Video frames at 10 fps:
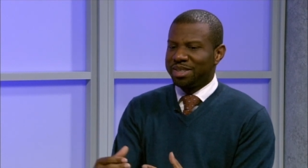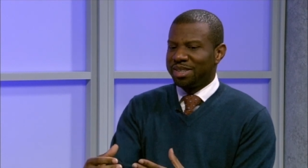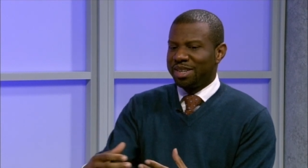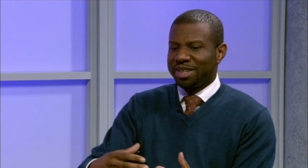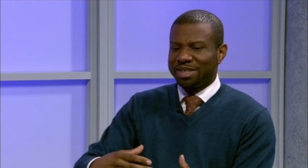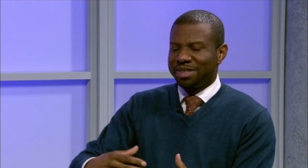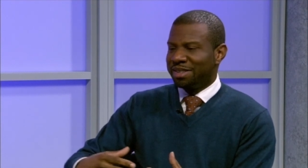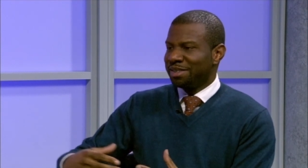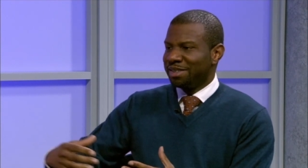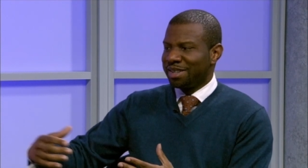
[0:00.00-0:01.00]
and they
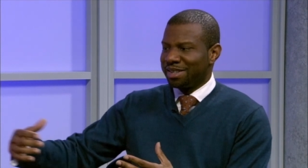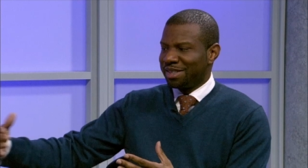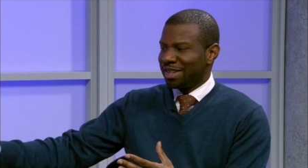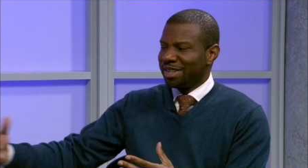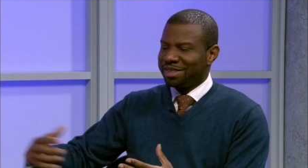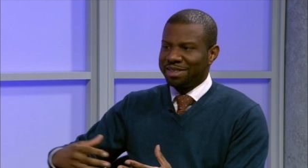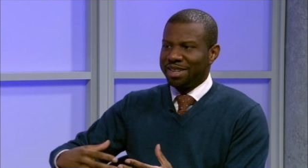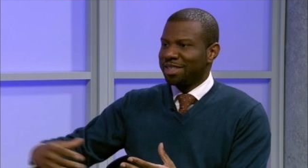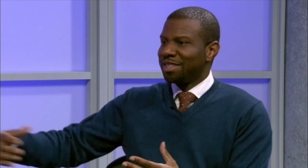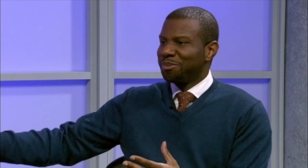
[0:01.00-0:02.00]
they they
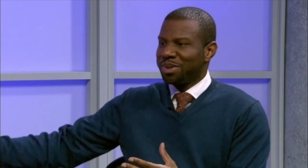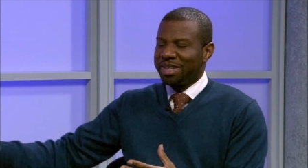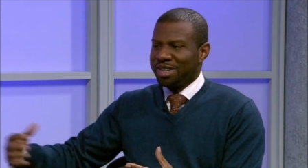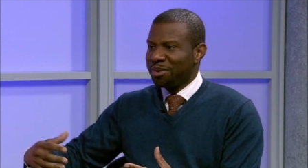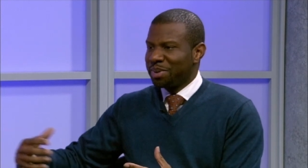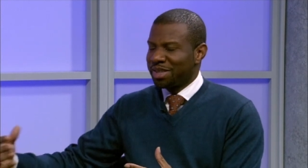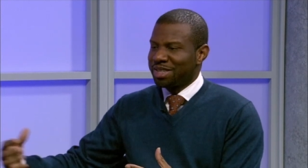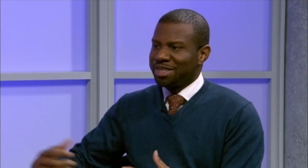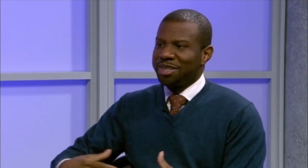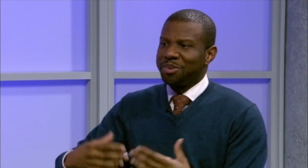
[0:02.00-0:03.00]
ended up with an
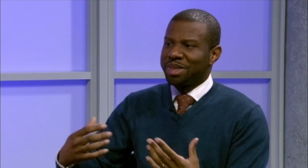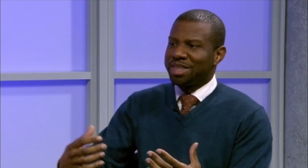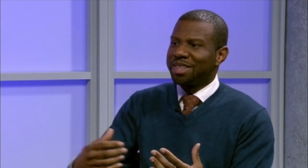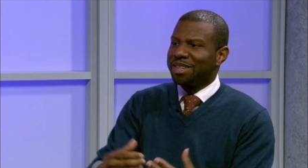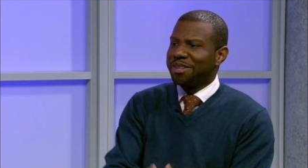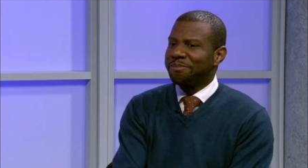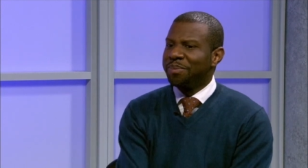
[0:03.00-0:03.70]
independent state within there.